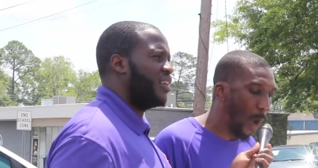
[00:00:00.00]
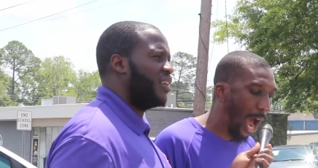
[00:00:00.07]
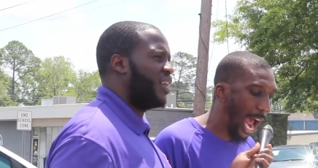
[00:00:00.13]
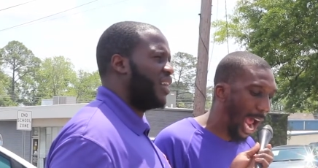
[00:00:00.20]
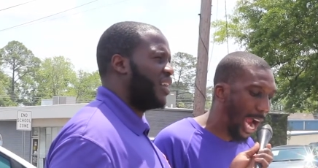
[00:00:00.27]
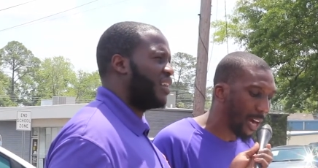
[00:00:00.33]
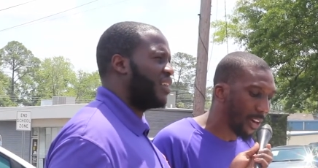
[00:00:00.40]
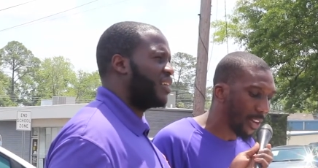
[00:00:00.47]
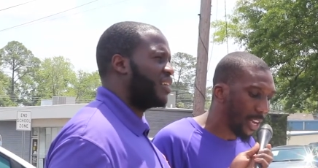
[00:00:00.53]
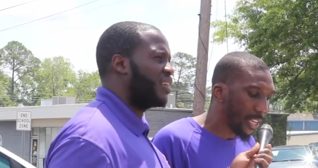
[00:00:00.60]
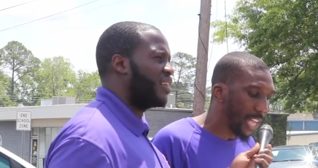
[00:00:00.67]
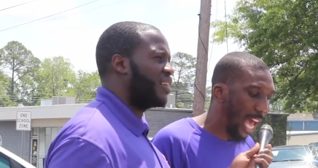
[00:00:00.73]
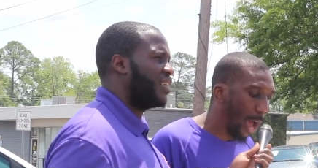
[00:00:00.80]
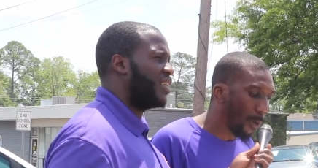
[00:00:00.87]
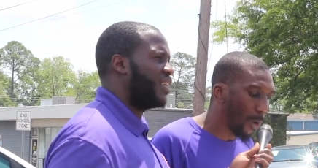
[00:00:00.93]
Speaker 1: wear
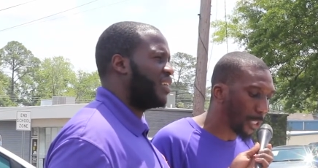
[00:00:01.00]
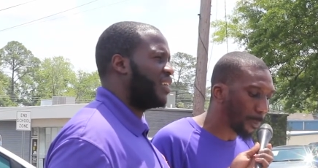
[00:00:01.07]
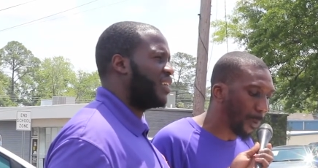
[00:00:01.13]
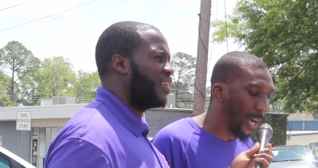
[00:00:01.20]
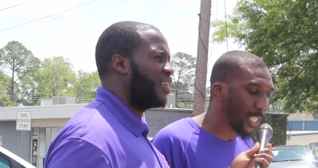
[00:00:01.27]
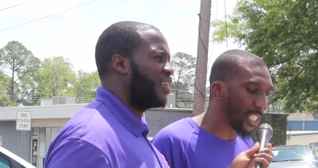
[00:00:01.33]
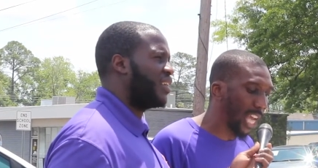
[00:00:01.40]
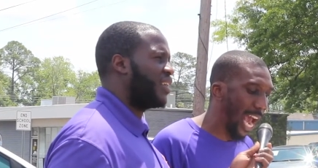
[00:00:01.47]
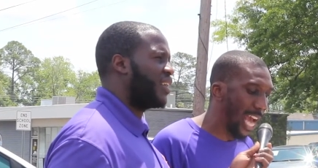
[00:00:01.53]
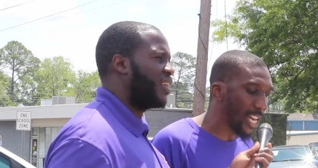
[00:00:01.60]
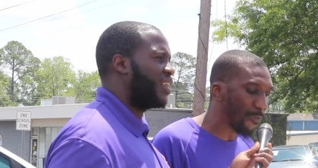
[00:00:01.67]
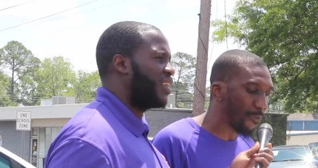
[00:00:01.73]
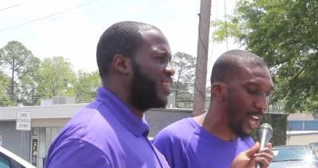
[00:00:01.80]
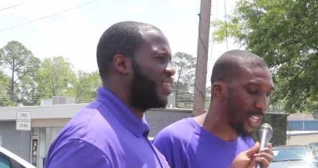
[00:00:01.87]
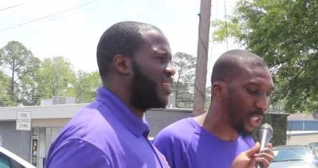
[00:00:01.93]
that which
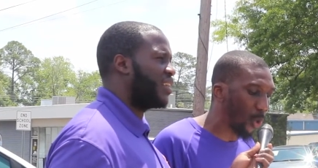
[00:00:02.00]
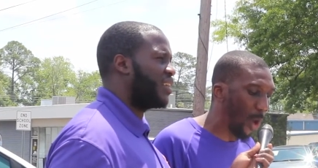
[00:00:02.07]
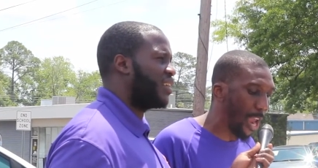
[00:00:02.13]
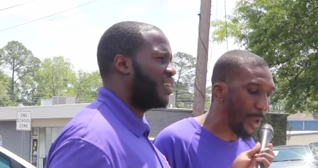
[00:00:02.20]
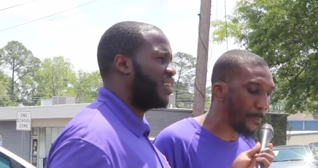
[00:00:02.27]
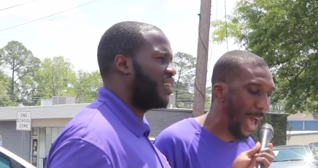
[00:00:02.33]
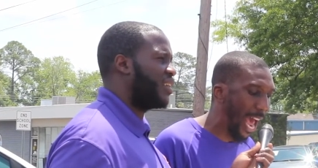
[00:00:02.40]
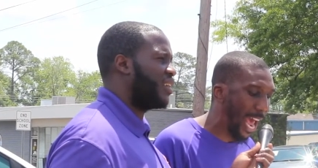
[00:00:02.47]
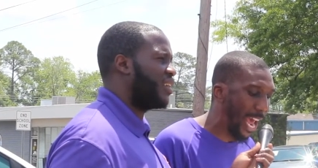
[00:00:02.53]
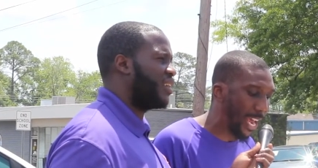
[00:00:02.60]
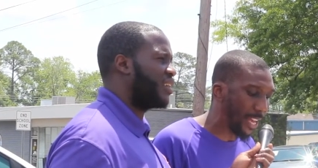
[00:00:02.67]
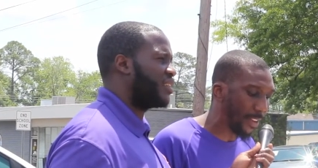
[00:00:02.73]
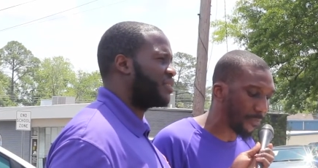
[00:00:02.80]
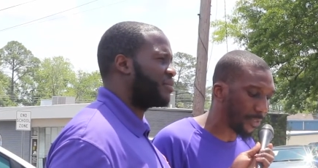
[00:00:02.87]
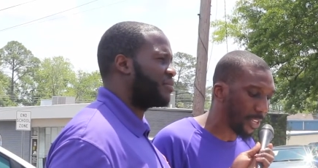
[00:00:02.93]
pertaineth unto a man,
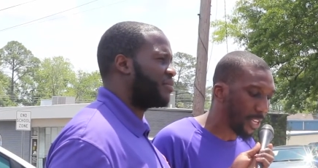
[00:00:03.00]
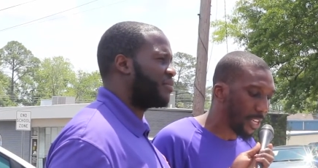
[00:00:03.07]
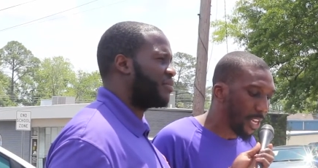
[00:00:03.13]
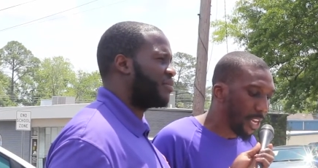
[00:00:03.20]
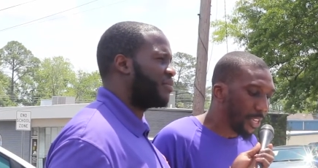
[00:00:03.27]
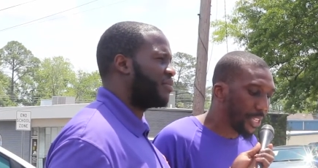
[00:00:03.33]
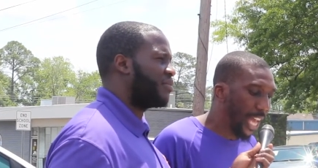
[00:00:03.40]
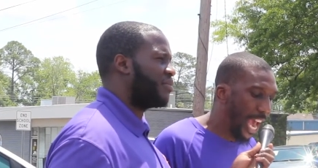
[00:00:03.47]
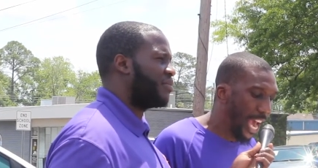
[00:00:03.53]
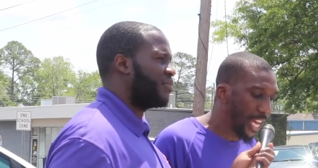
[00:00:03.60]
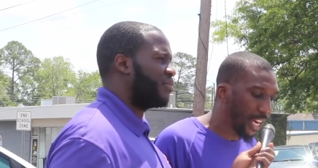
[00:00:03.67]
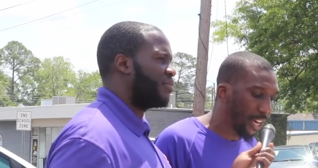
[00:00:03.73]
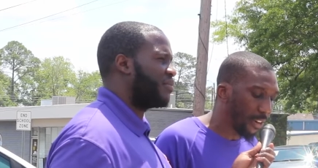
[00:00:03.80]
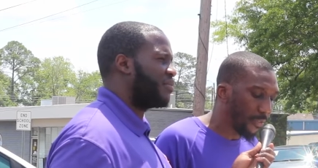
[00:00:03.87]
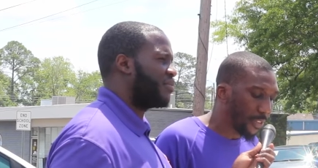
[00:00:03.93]

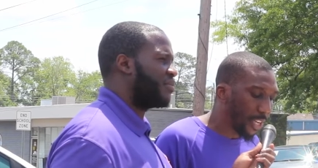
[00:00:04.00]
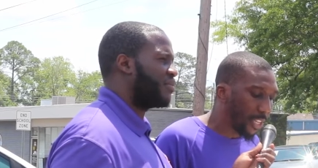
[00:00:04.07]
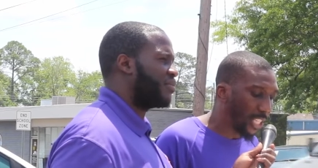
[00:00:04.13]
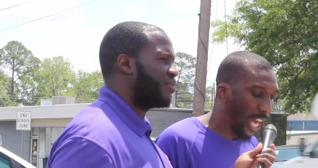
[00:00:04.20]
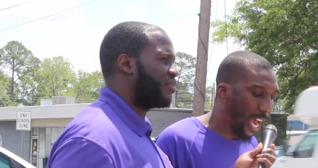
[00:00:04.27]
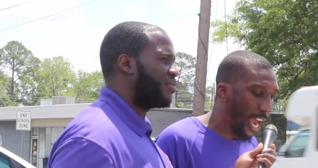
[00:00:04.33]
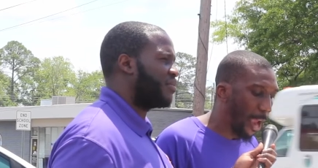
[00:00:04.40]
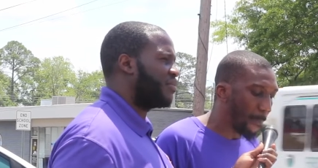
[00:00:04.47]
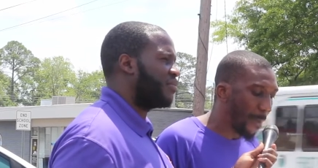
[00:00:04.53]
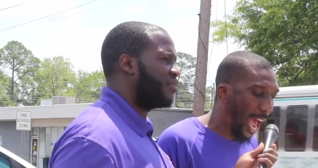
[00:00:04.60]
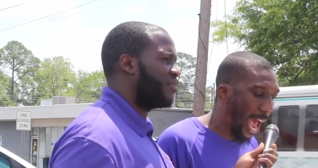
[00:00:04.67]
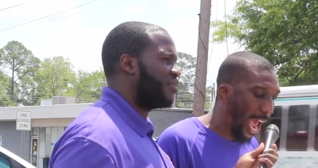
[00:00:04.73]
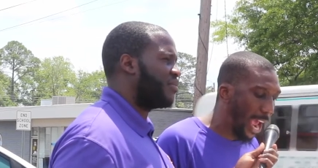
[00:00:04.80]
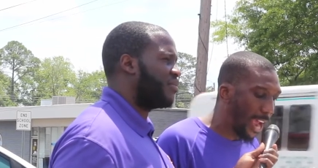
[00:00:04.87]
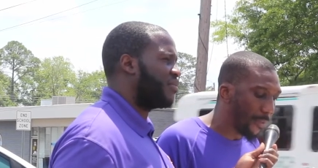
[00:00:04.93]
neither shall a
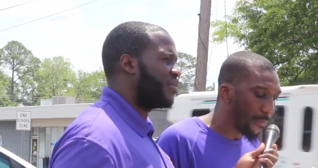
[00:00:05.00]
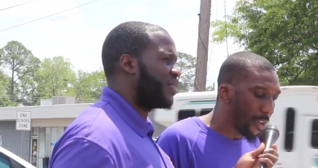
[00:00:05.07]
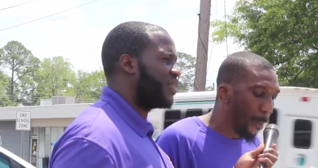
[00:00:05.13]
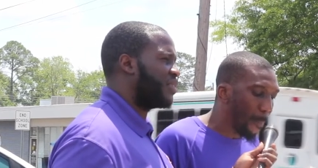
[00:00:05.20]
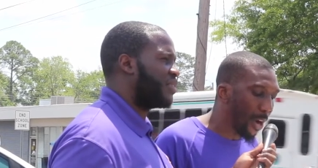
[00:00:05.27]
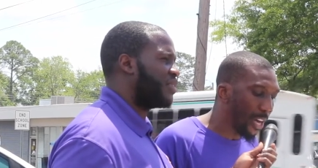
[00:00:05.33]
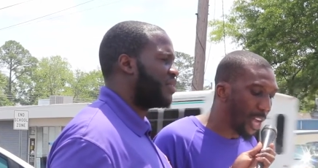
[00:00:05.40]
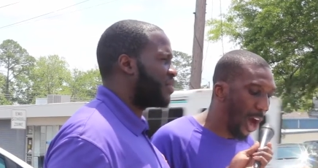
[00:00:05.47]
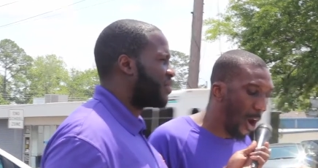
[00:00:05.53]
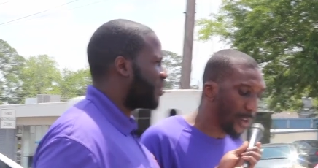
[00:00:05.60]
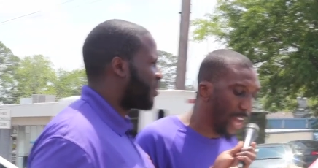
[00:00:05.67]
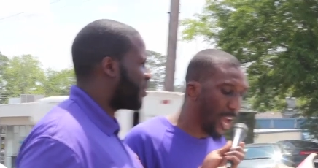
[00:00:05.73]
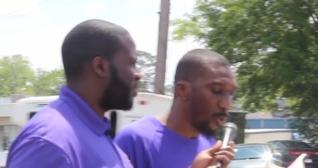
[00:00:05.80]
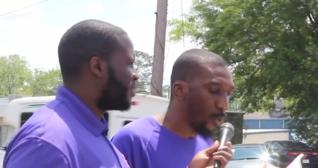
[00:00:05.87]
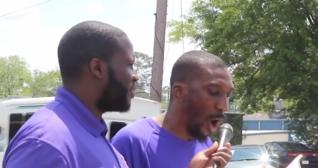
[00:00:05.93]
man put on
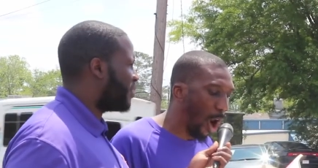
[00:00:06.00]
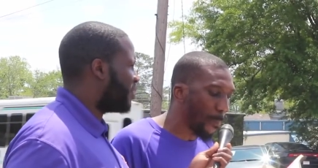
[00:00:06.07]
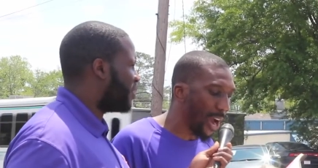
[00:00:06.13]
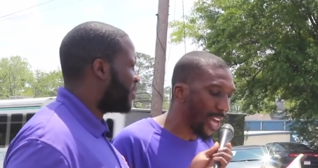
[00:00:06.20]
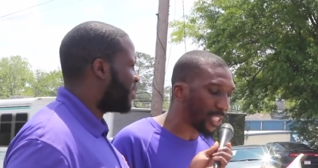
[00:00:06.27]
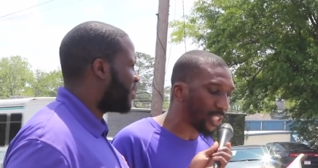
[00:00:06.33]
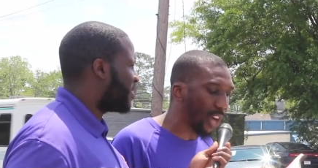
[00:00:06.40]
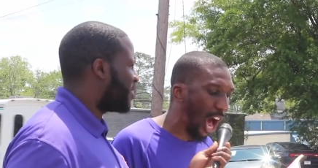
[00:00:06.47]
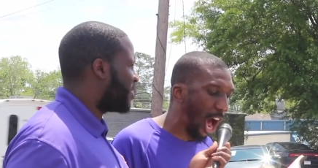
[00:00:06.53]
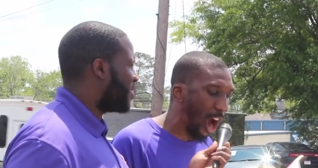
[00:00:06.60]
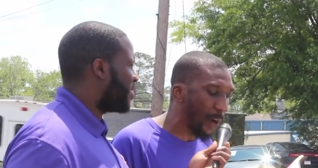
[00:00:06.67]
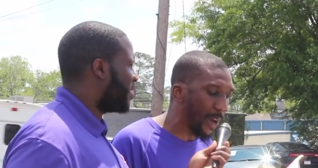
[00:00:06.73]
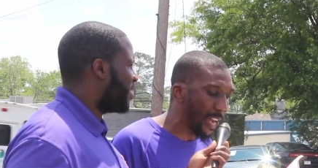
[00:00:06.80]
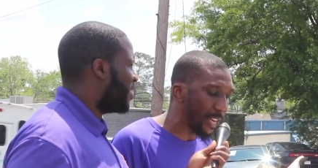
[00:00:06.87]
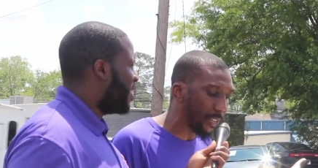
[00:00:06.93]
Speaker 2: a woman's
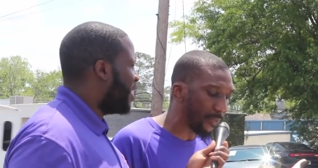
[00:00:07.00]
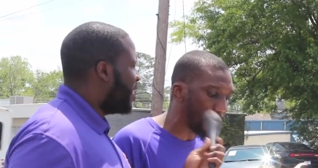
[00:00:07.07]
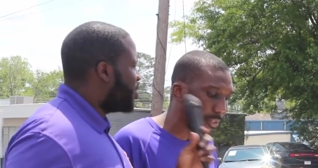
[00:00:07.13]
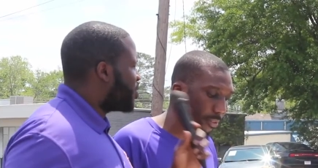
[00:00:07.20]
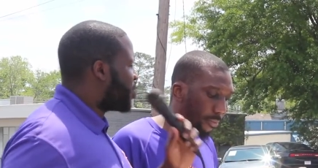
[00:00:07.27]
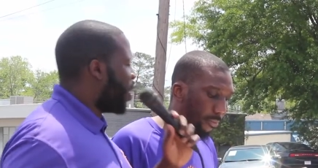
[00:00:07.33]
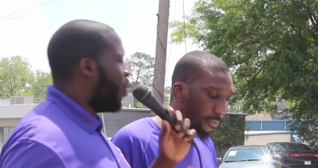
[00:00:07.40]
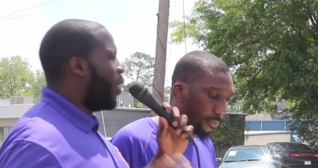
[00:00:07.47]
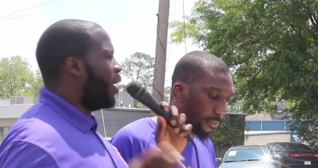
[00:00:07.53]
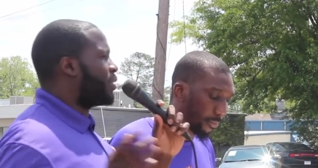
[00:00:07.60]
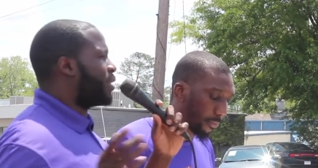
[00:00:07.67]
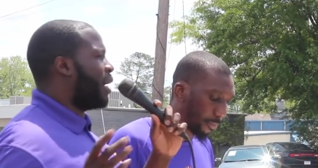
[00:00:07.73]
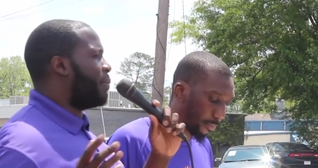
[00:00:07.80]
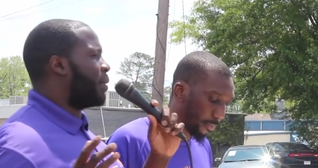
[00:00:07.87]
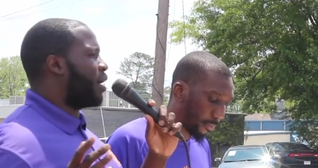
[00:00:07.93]
garment. So what
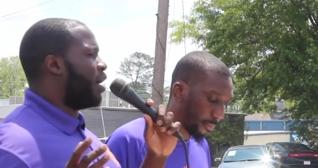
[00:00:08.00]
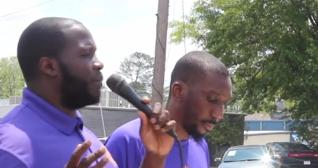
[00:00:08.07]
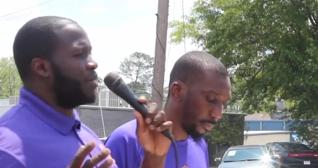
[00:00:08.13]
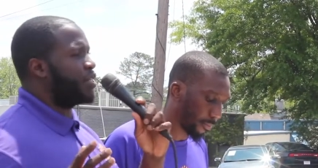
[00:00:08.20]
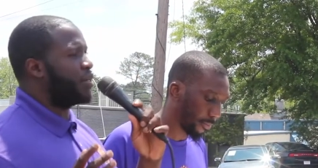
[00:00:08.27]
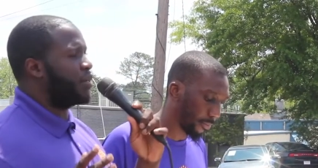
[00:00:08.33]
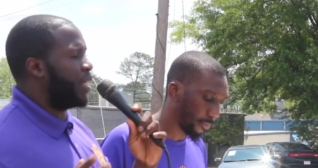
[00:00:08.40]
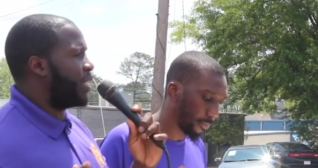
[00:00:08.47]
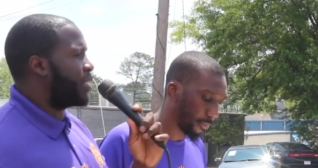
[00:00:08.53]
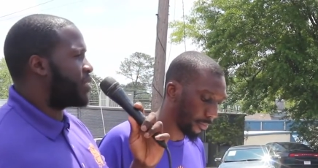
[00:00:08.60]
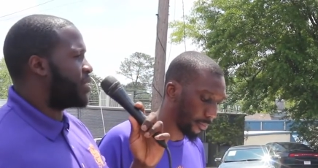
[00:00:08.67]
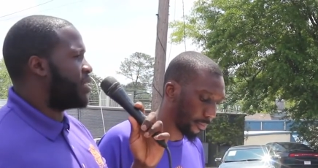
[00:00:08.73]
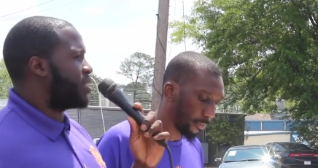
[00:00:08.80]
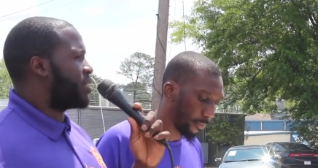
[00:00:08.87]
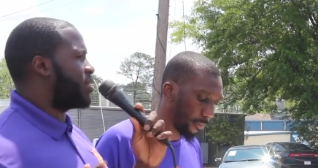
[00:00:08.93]
type of garments you think
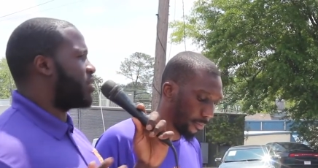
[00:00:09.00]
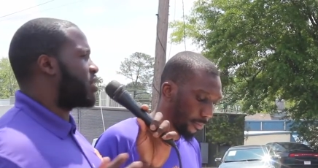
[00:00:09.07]
sisters